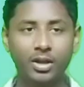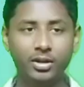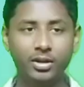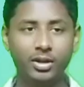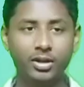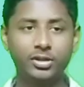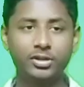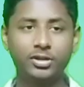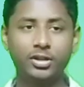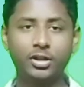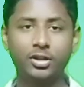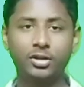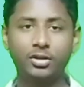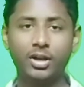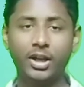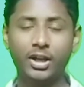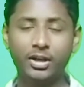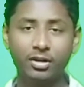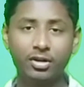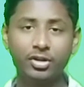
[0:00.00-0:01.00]
Thus, the
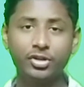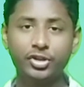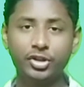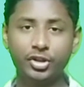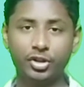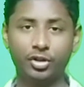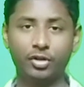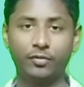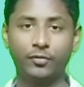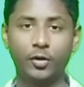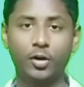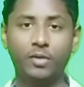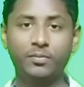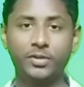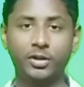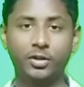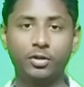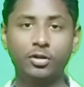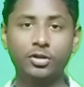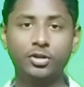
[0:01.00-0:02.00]
energy of the
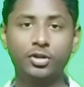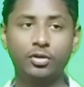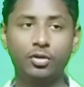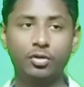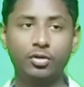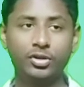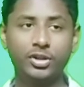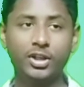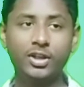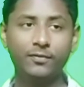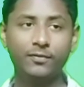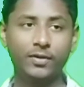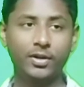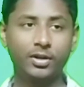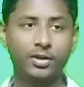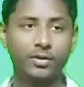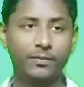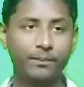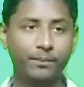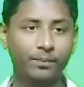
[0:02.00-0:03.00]
object also goes infinite.